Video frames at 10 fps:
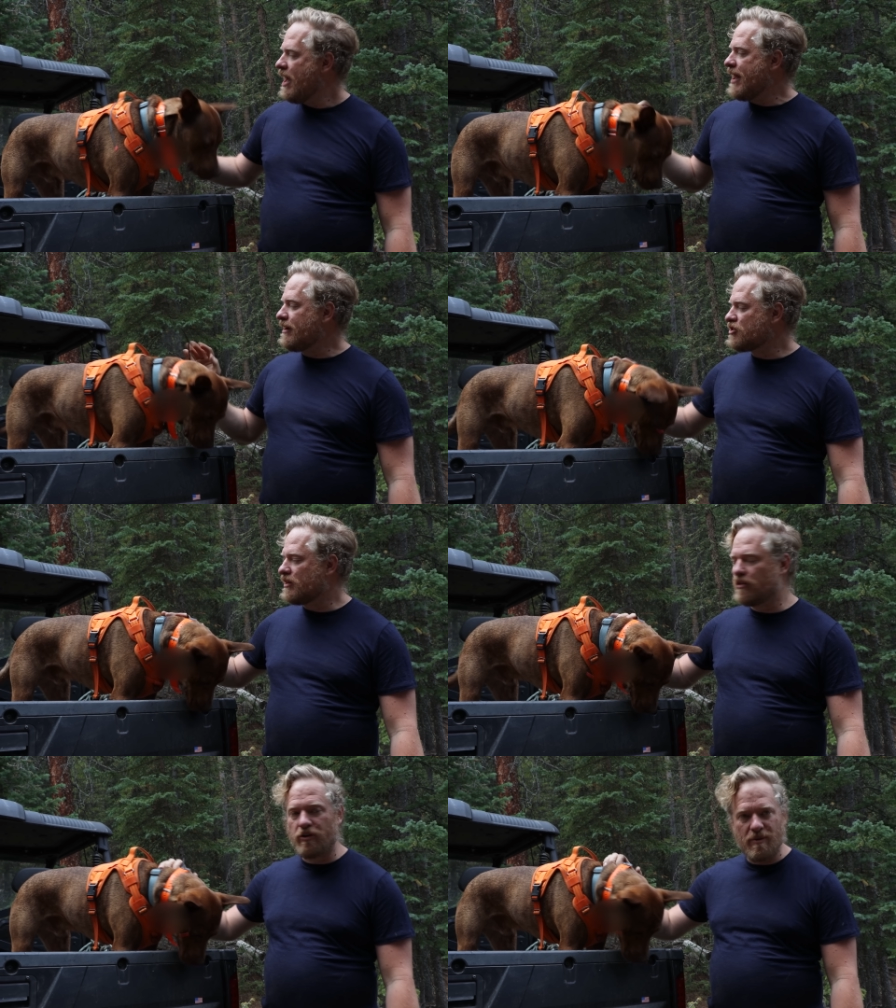I
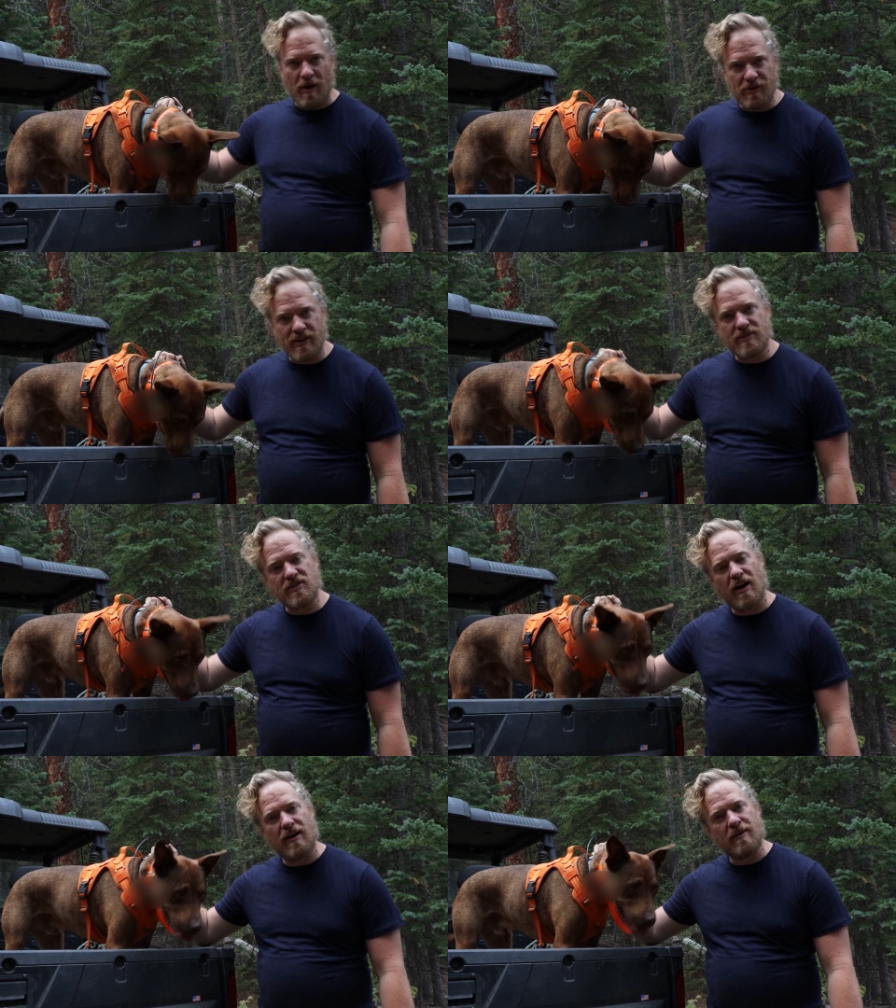actually learned about this
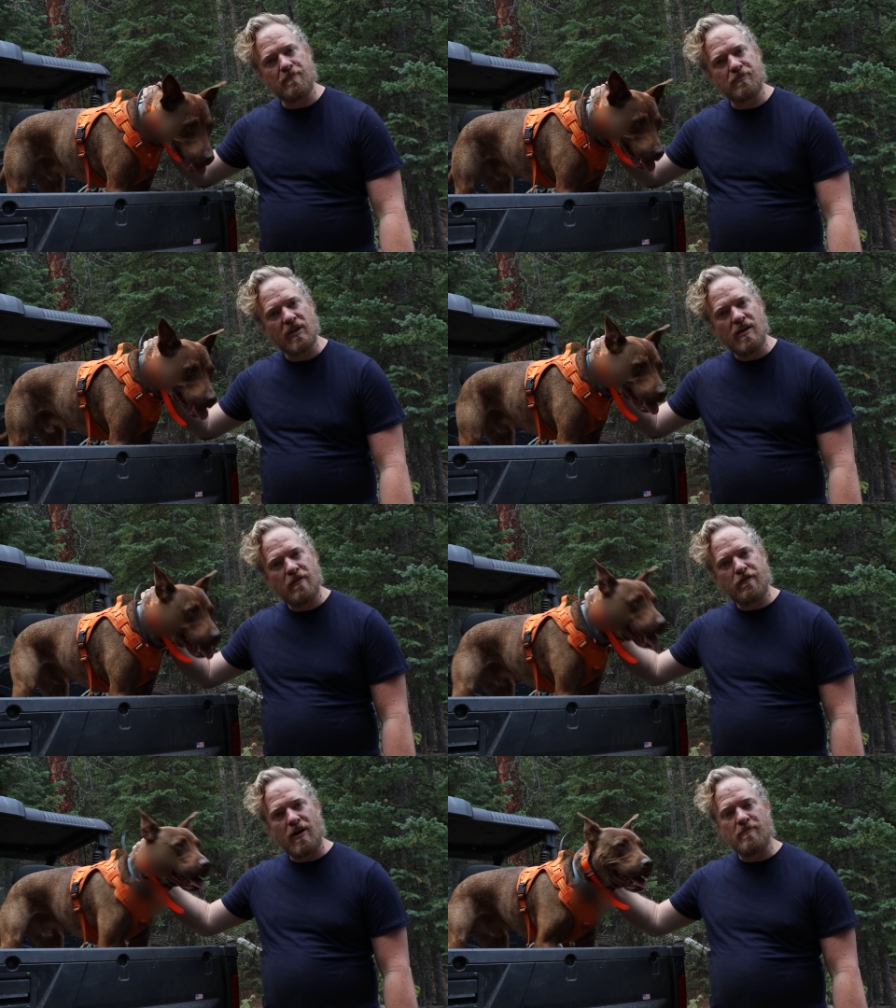from
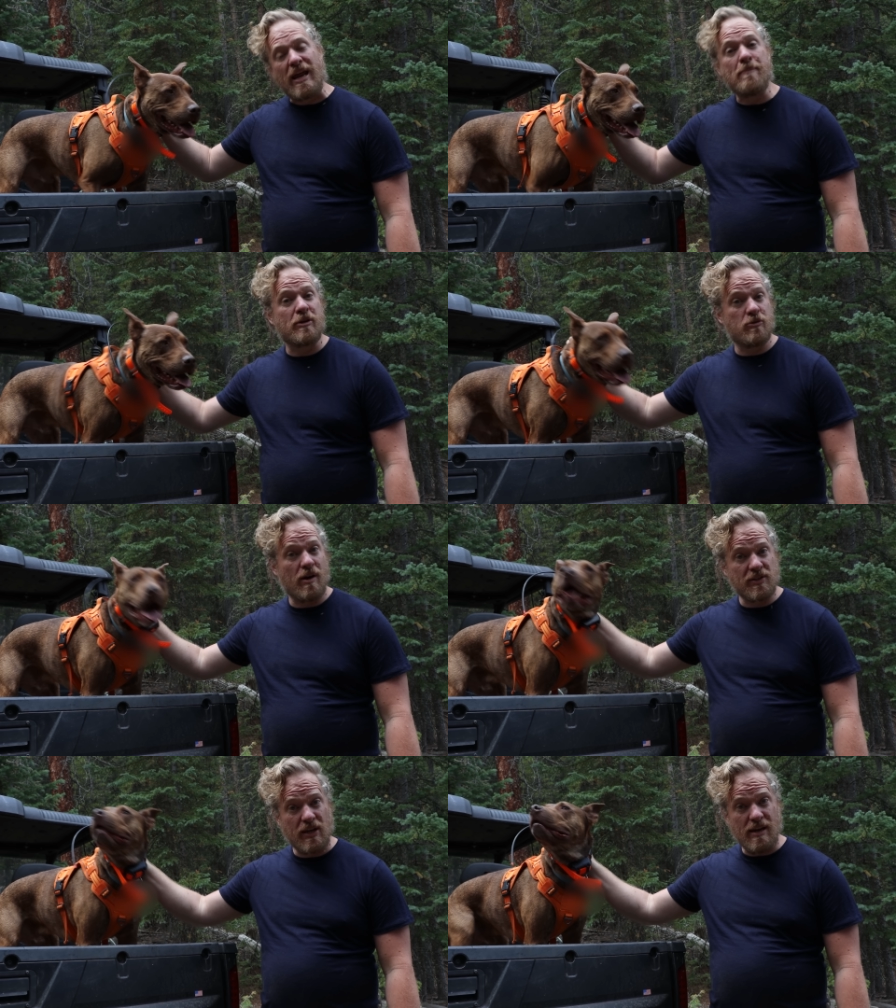Nate
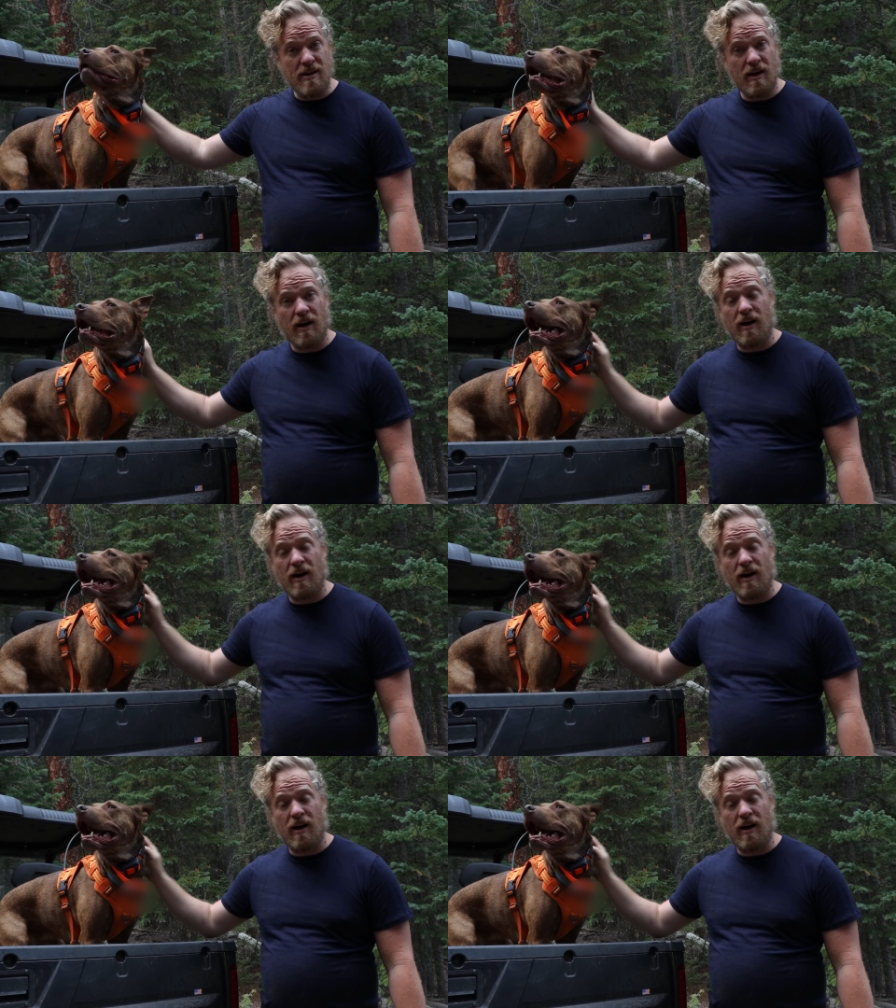Petroski